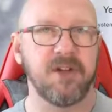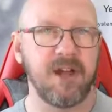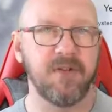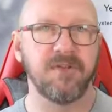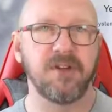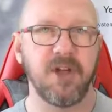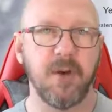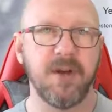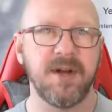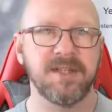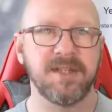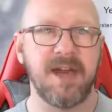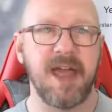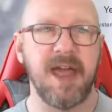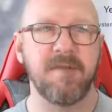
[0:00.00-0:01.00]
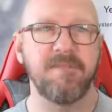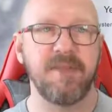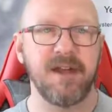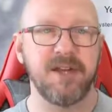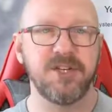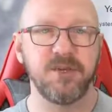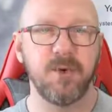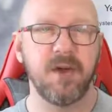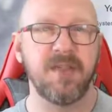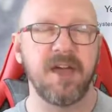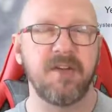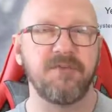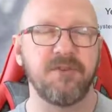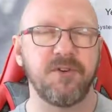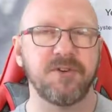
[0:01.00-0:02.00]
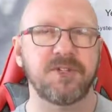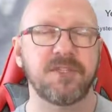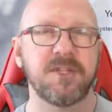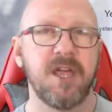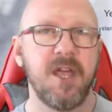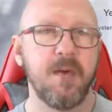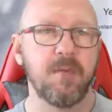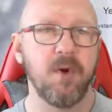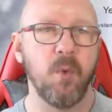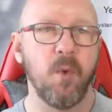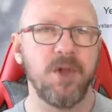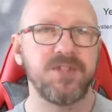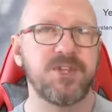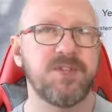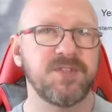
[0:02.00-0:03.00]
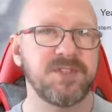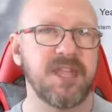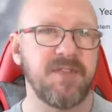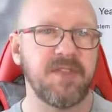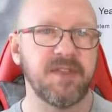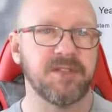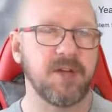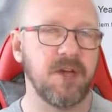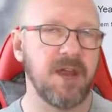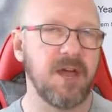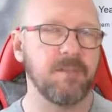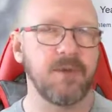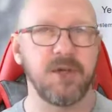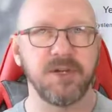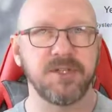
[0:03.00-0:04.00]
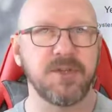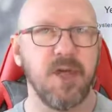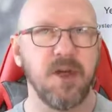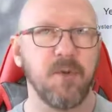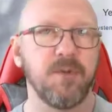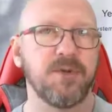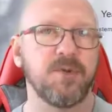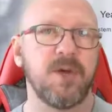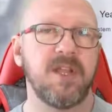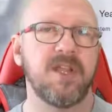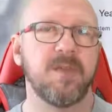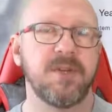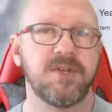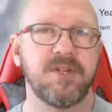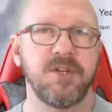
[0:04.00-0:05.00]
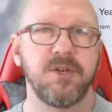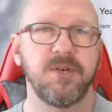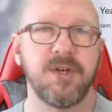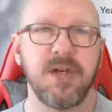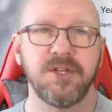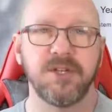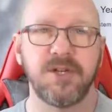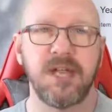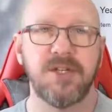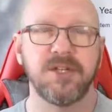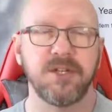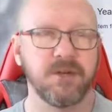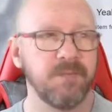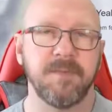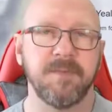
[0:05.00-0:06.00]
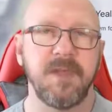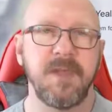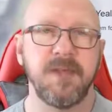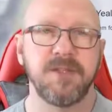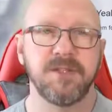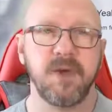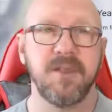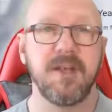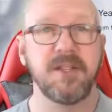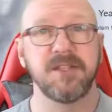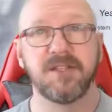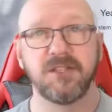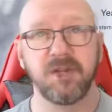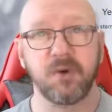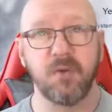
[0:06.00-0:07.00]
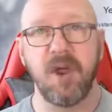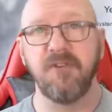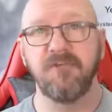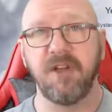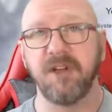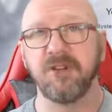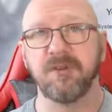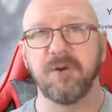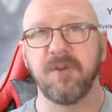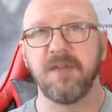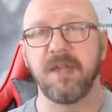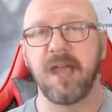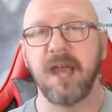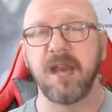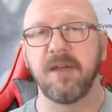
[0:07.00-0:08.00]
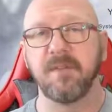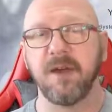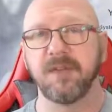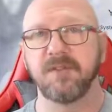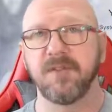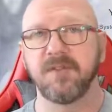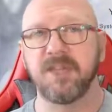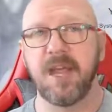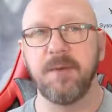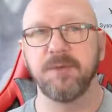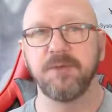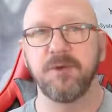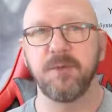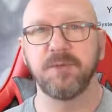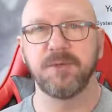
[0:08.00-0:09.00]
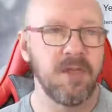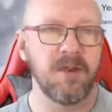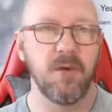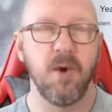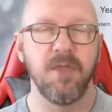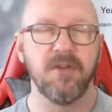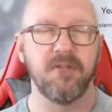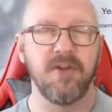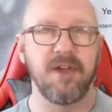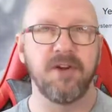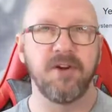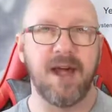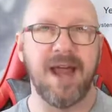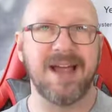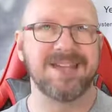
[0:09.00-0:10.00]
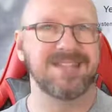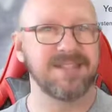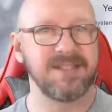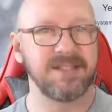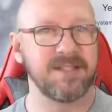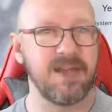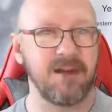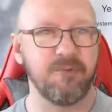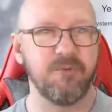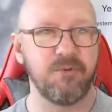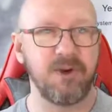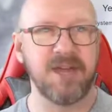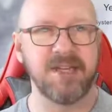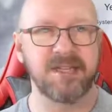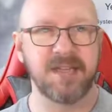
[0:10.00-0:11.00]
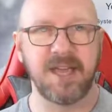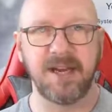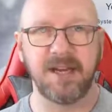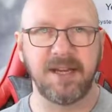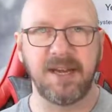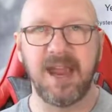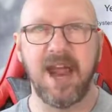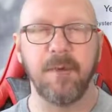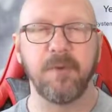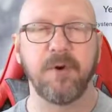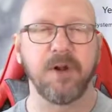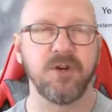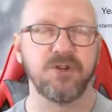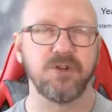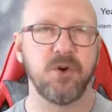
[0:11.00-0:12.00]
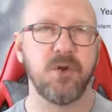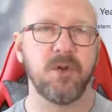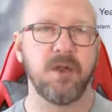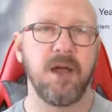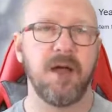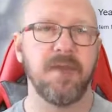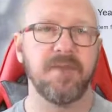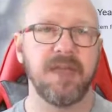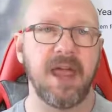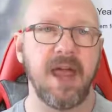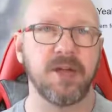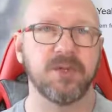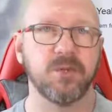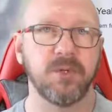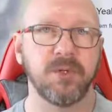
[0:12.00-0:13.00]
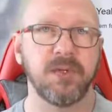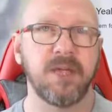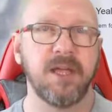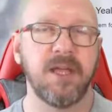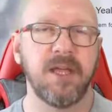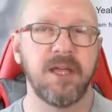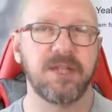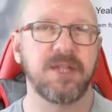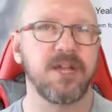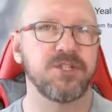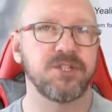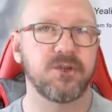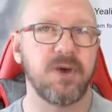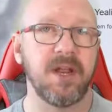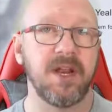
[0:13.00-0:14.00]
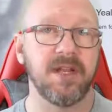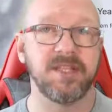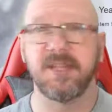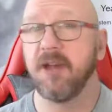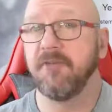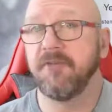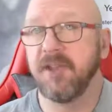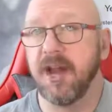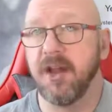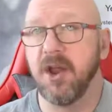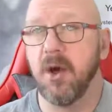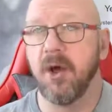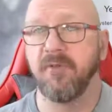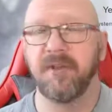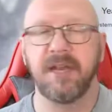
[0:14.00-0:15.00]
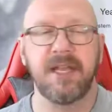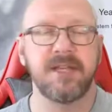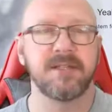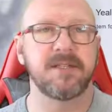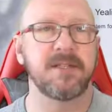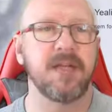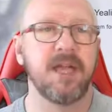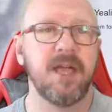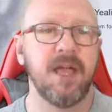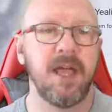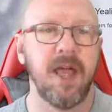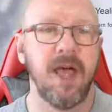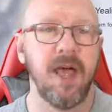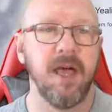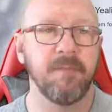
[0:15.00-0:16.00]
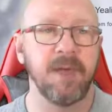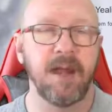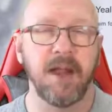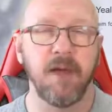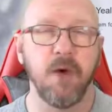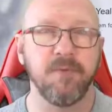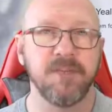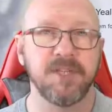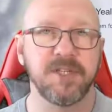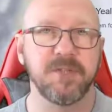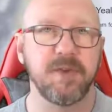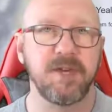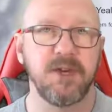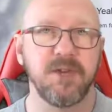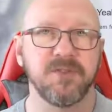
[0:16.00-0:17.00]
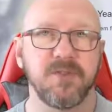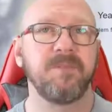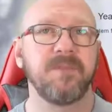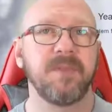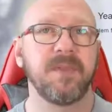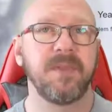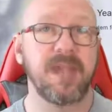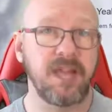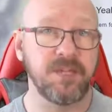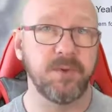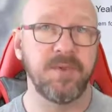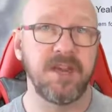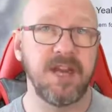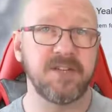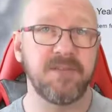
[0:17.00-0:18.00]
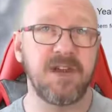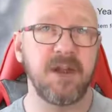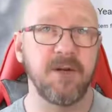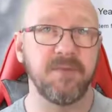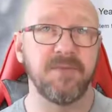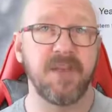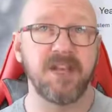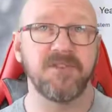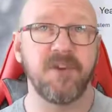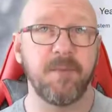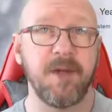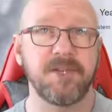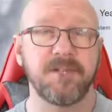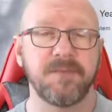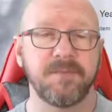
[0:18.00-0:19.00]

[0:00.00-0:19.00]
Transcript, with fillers: You'd have to go in as an admin and do all that first. But once you've set this all up, you can toggle between them as you as you need to. So I think this is a great feature on the Yealink Microsoft Teams rooms. No other vendor has this kind of preset and camera control on the actual touchscreen itself that I know of at least. Um, and I hope this has been useful. Catch you in the next video. Thanks very much.